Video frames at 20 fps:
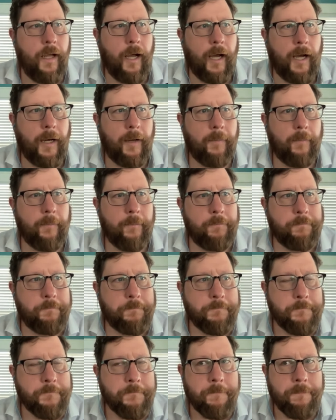
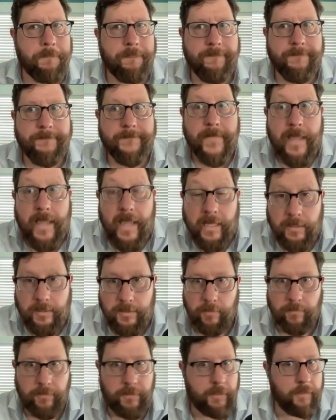And
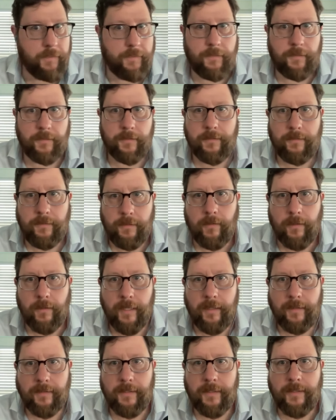so there's just, you know,
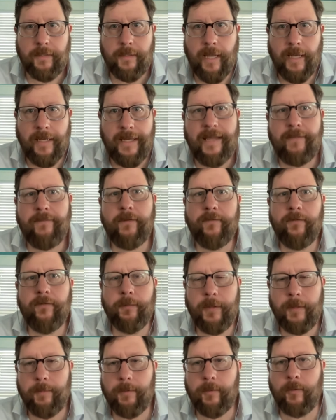it is a, and even for
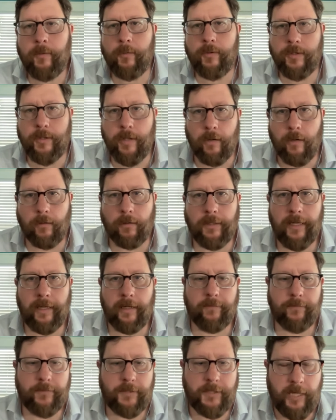people who don't
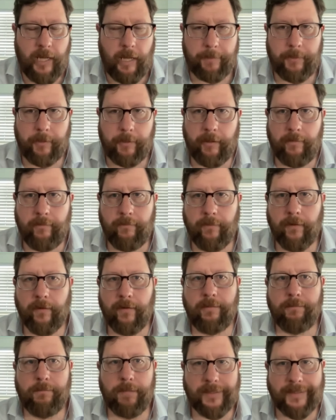kind of chapter and
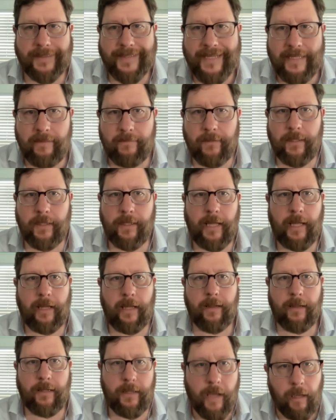verse believe in
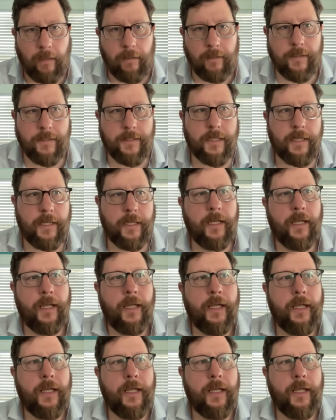that theology,